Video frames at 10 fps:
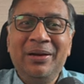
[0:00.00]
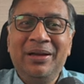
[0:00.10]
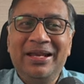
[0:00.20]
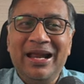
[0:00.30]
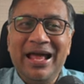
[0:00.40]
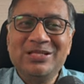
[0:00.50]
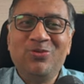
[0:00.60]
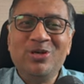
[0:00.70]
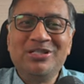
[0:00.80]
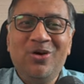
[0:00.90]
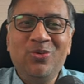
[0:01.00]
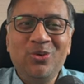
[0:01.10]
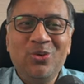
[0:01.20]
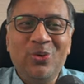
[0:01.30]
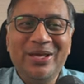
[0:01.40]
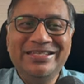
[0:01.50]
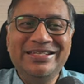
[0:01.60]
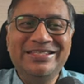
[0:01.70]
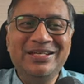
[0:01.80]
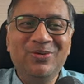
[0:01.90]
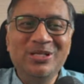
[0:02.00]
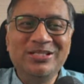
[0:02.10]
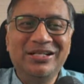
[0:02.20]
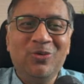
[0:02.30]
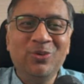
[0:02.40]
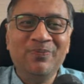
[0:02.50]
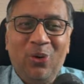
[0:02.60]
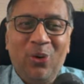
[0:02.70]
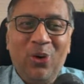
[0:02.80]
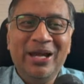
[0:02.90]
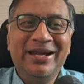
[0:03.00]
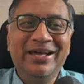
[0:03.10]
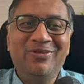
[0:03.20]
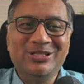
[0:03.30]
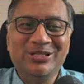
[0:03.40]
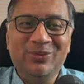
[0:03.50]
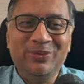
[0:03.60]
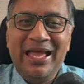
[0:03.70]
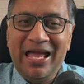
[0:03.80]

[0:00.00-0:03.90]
Reliance was down, ONGC was down, Oil India was down.